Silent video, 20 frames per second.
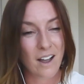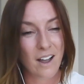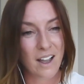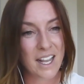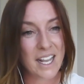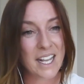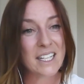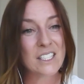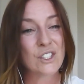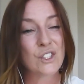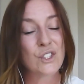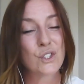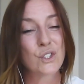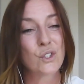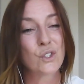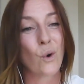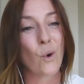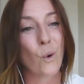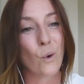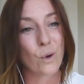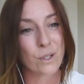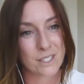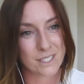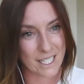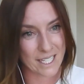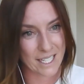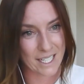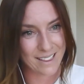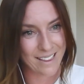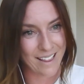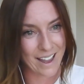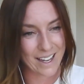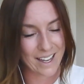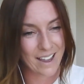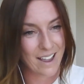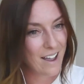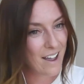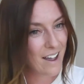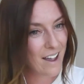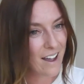exhausting. Like,
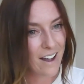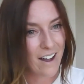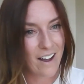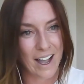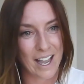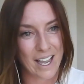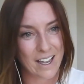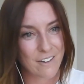I